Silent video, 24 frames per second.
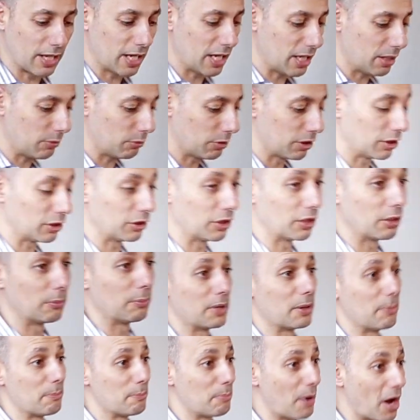to hit it with a little
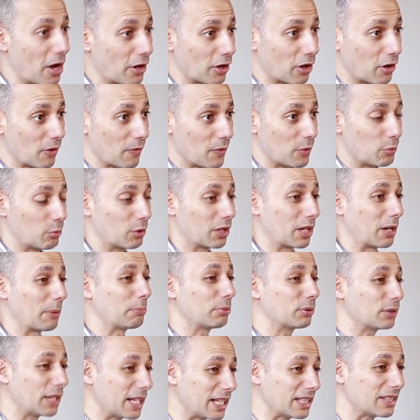bit of butter. We're going to
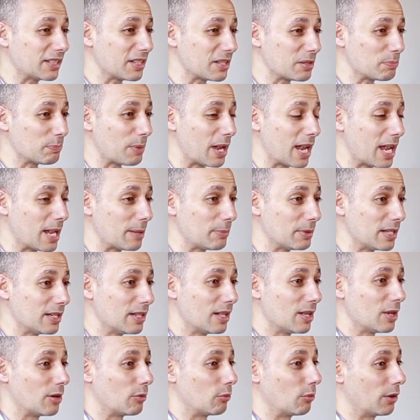plate this baby.
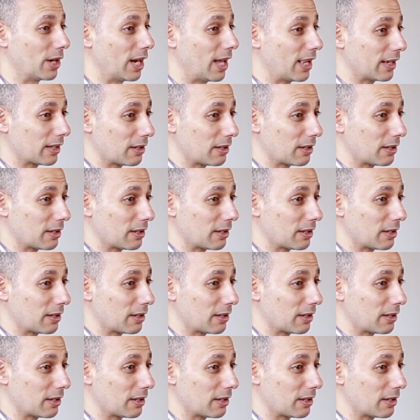When I